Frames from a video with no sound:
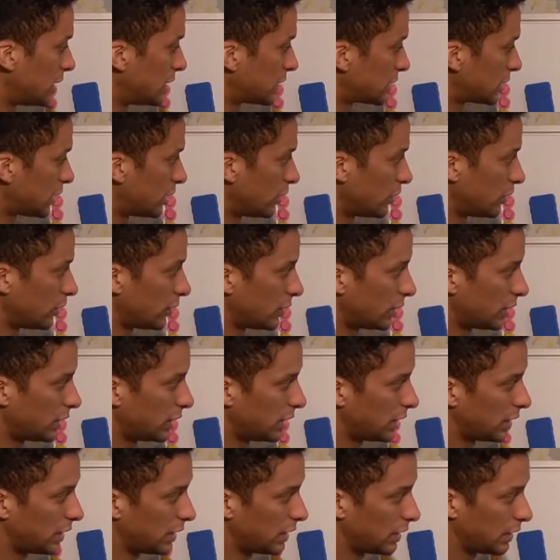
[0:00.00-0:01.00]
So
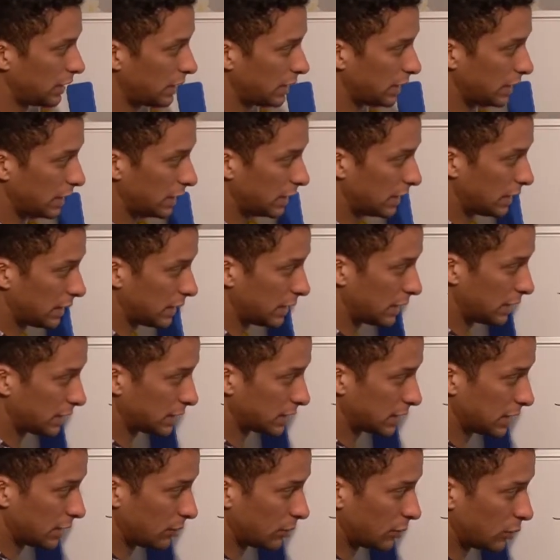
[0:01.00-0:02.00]

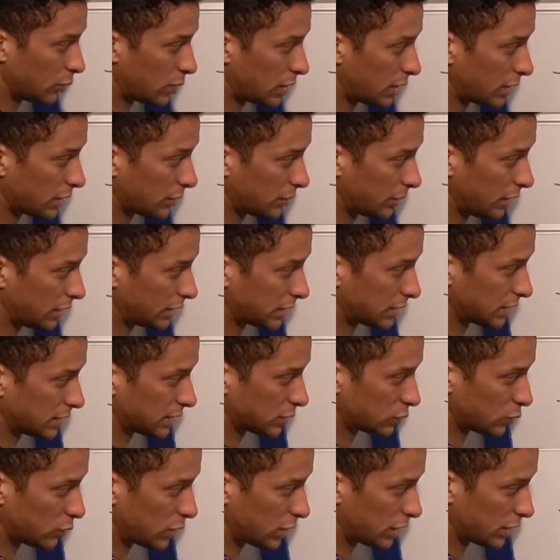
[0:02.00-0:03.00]
this number 1 means
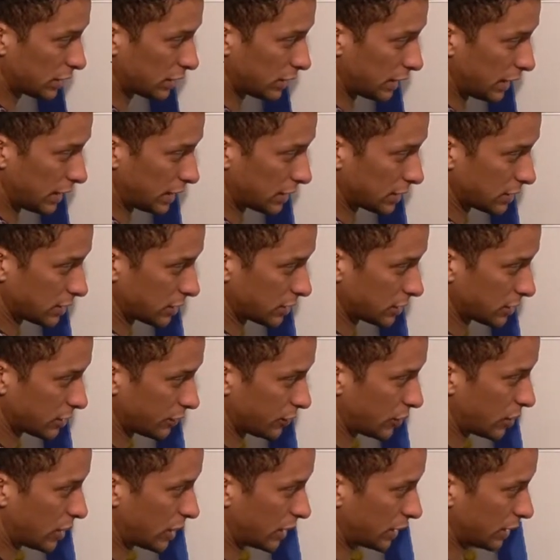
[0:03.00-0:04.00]
there's 1 instance
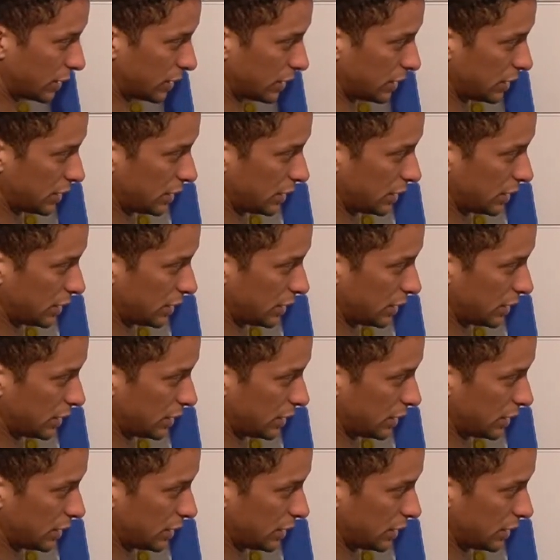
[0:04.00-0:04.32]
of 1.